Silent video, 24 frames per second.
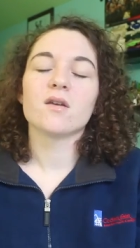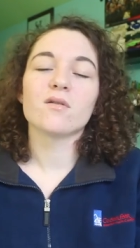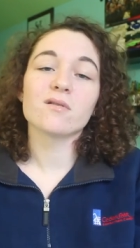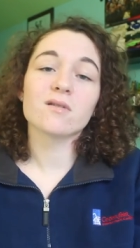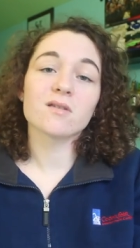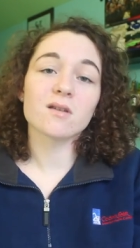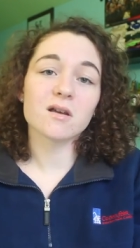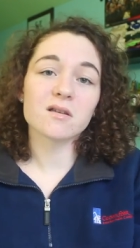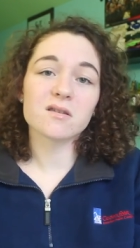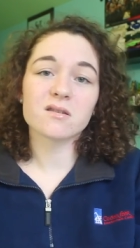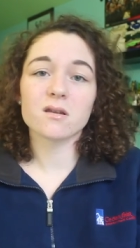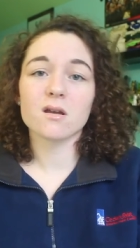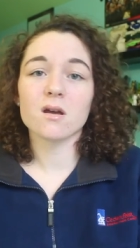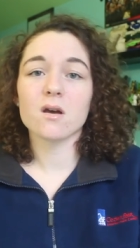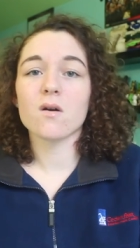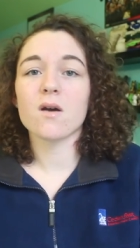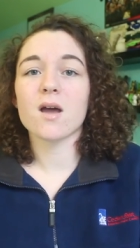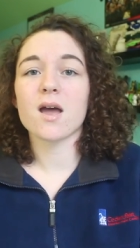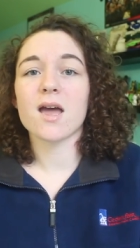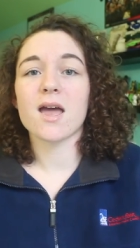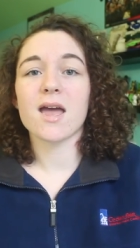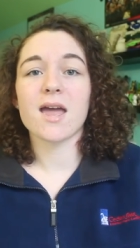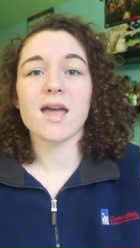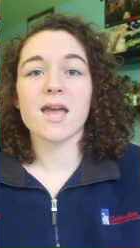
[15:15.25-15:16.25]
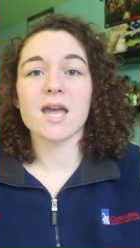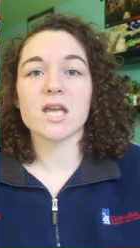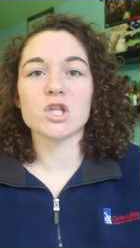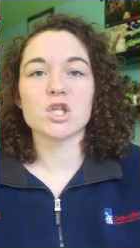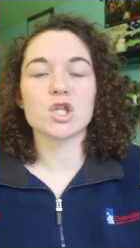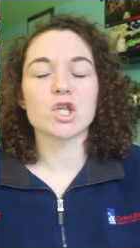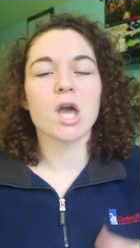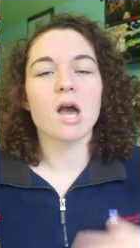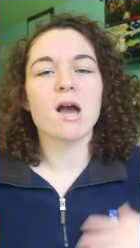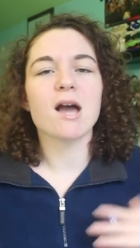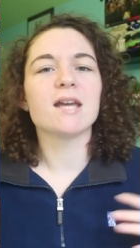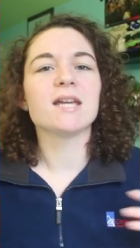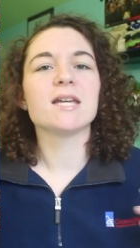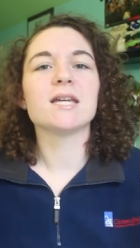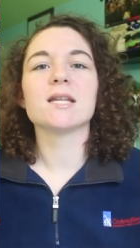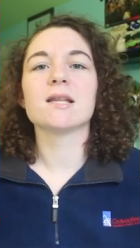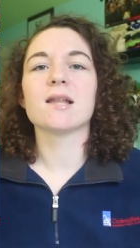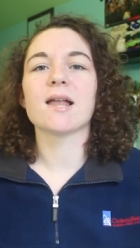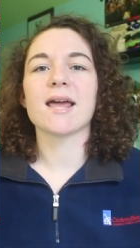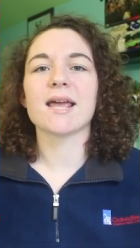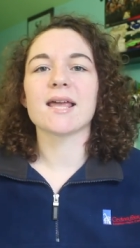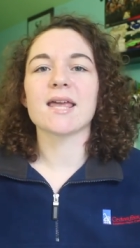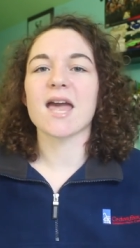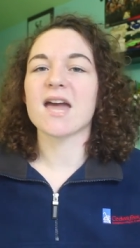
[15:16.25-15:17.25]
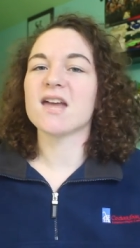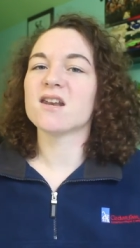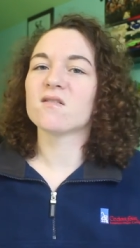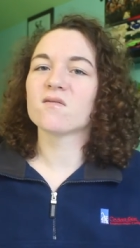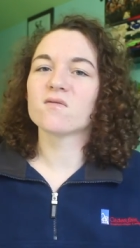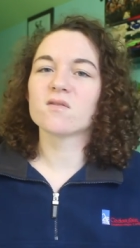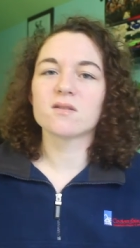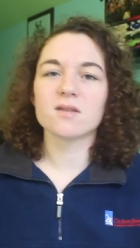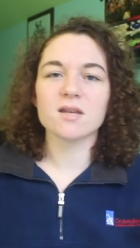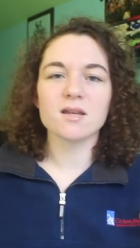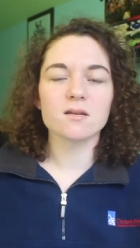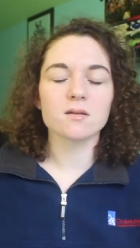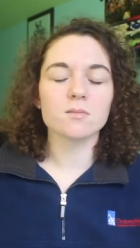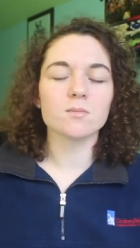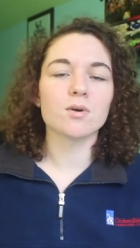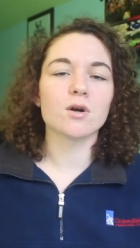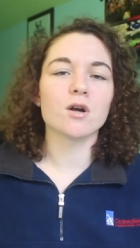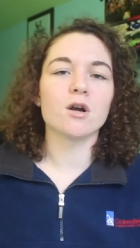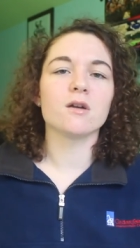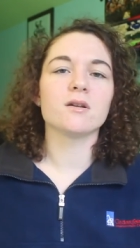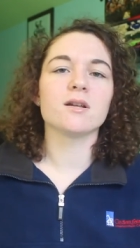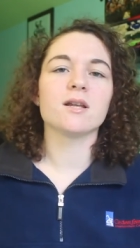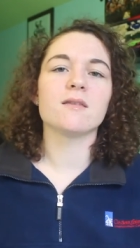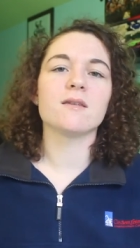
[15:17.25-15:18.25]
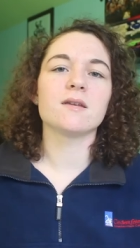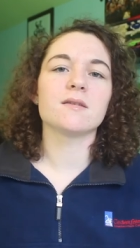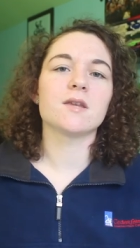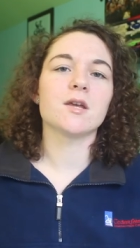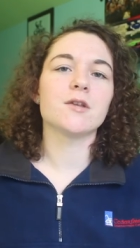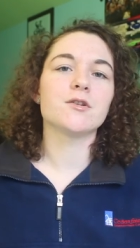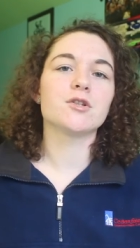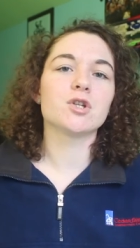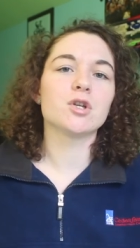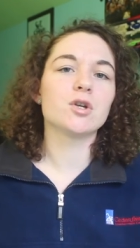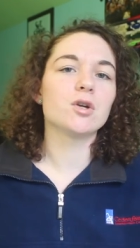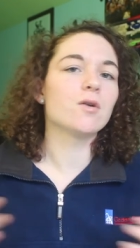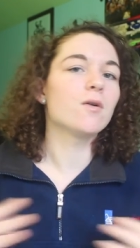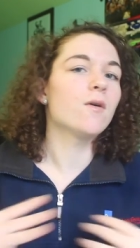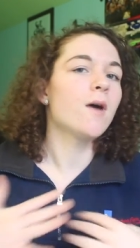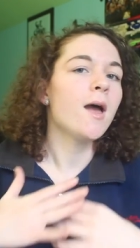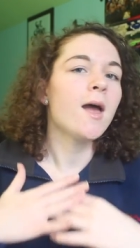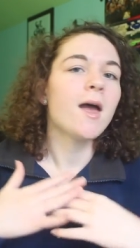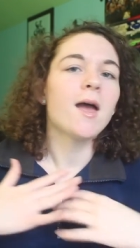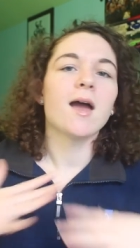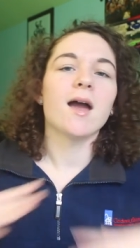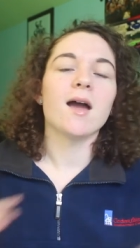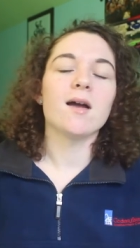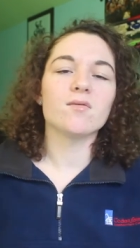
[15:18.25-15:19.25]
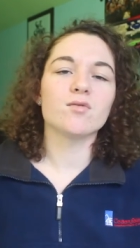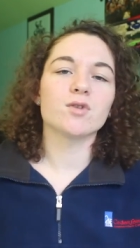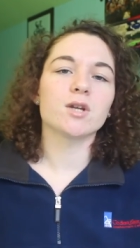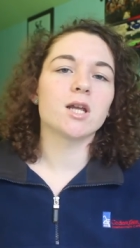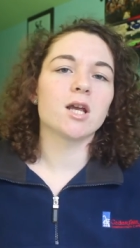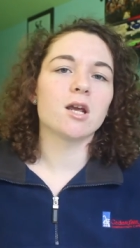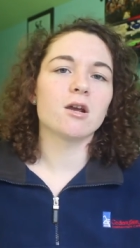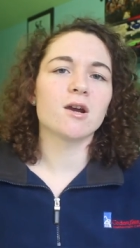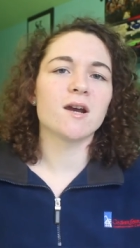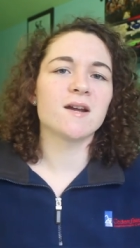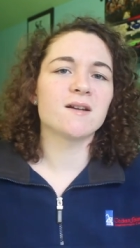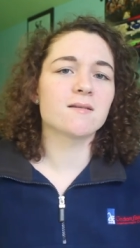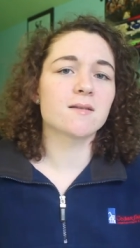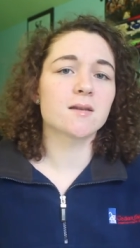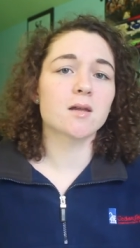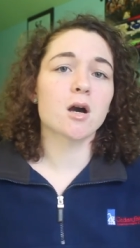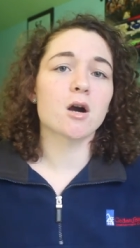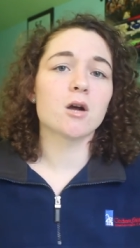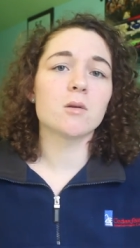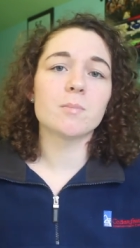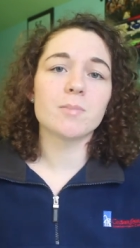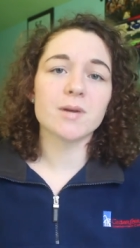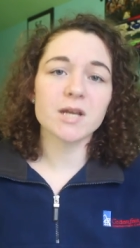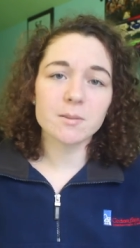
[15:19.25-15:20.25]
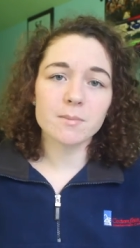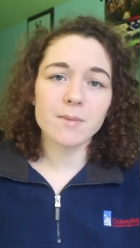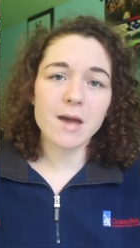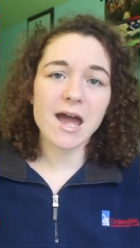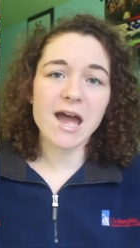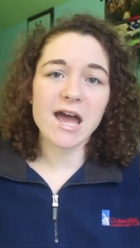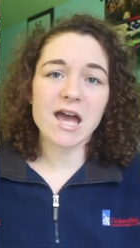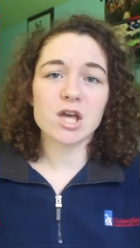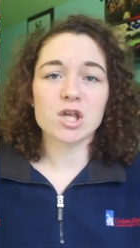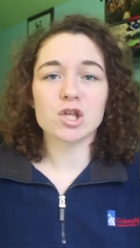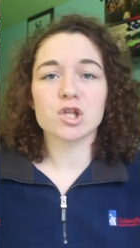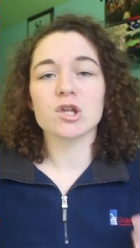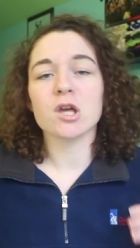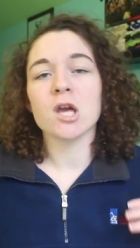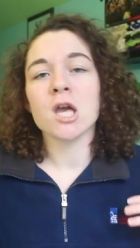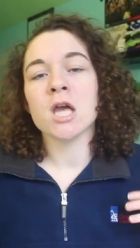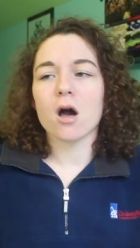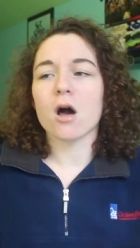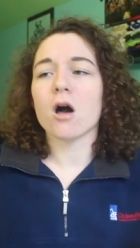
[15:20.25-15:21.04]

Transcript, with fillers: there was also a giant like end of season party that they do every year and it's called Big Bash.